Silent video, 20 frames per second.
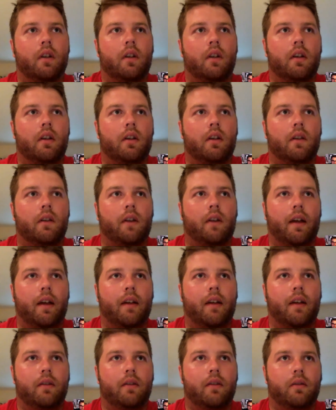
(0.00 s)
if I
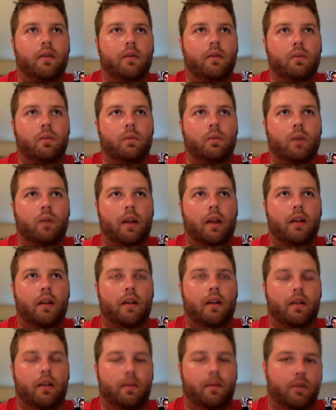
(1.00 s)
had to
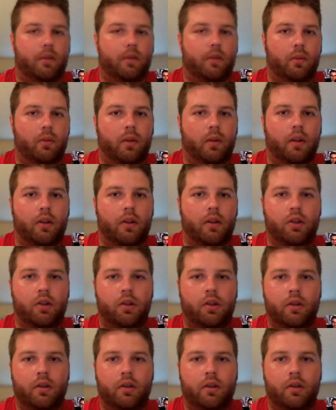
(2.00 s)
edit him too much.